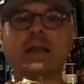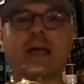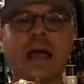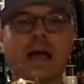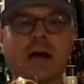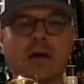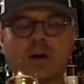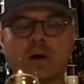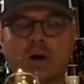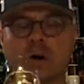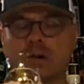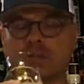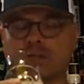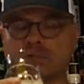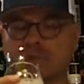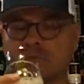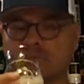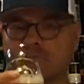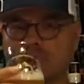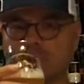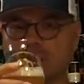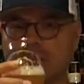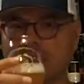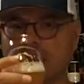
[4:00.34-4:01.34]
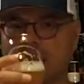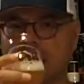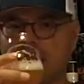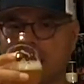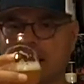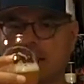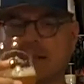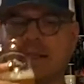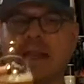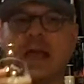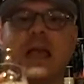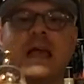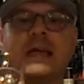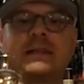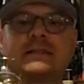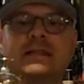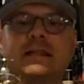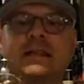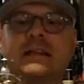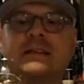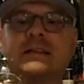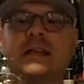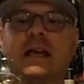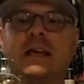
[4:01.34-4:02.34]
The alcohol is completely hidden. It's
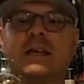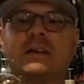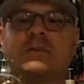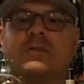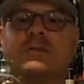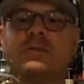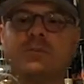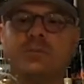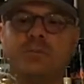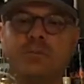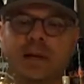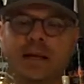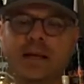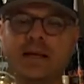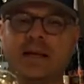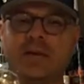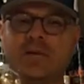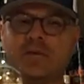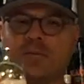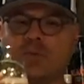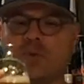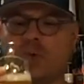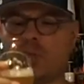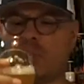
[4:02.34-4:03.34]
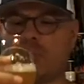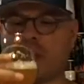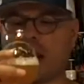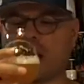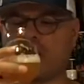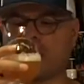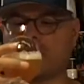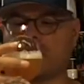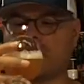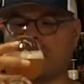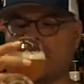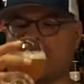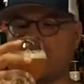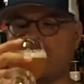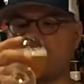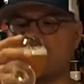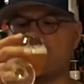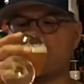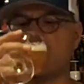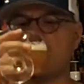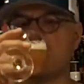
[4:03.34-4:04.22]
got a nice, medium, full mouthfeel.